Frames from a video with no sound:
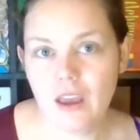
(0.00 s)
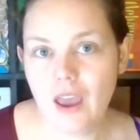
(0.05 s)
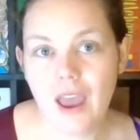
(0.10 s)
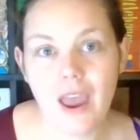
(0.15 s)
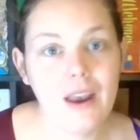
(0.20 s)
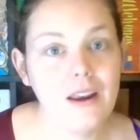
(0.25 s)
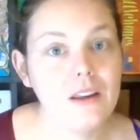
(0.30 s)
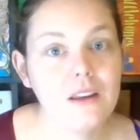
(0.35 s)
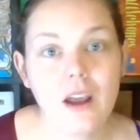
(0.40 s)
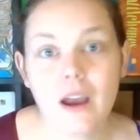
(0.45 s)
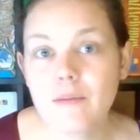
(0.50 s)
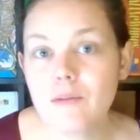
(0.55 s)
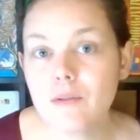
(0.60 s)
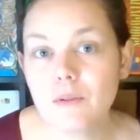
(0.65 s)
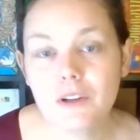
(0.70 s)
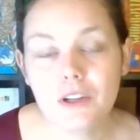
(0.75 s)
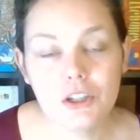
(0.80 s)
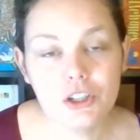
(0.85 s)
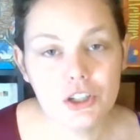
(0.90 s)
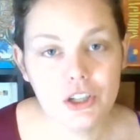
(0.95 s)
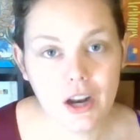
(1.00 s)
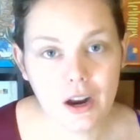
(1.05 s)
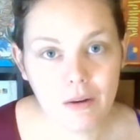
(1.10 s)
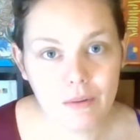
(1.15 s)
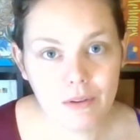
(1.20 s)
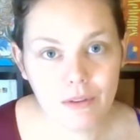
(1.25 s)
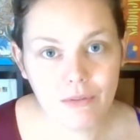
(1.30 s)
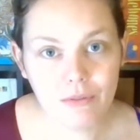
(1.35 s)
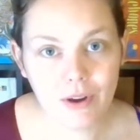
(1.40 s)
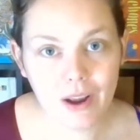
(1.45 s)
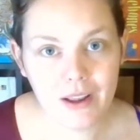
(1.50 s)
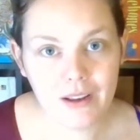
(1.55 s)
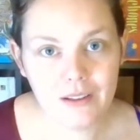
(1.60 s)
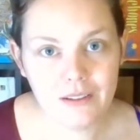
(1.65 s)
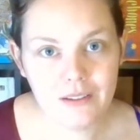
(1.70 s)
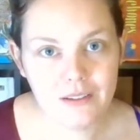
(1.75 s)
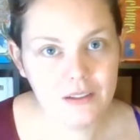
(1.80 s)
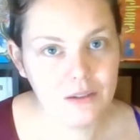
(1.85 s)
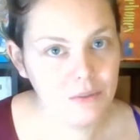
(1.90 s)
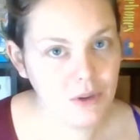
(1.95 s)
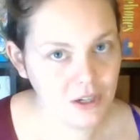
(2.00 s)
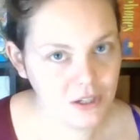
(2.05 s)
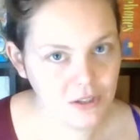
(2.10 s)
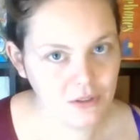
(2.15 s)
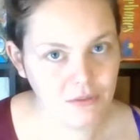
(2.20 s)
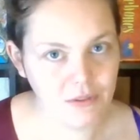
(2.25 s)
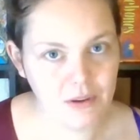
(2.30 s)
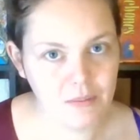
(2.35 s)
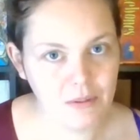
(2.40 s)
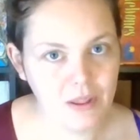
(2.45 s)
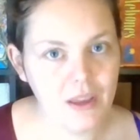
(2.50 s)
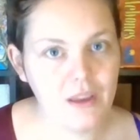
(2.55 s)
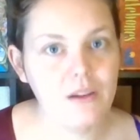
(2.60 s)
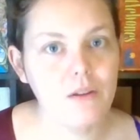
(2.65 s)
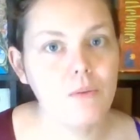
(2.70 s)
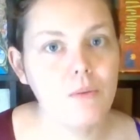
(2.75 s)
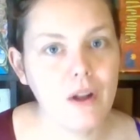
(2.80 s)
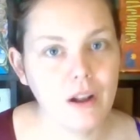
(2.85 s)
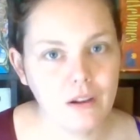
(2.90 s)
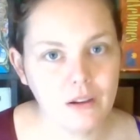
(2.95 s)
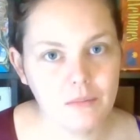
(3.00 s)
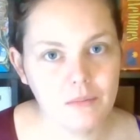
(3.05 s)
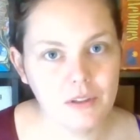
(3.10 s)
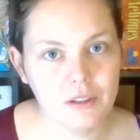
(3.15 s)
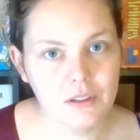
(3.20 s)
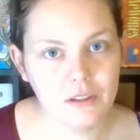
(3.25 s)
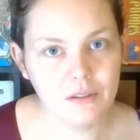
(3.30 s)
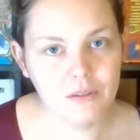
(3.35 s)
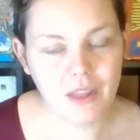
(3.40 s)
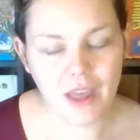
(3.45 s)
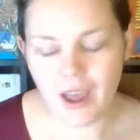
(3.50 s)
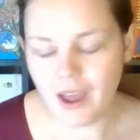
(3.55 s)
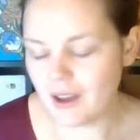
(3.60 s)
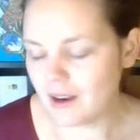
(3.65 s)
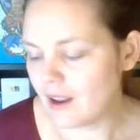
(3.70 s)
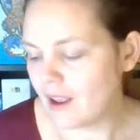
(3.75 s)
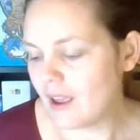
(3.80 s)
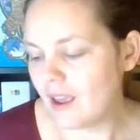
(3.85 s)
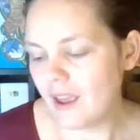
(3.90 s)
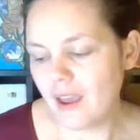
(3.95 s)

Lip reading: Anytime you want to share with friends to watch the replay, you're welcome to do that.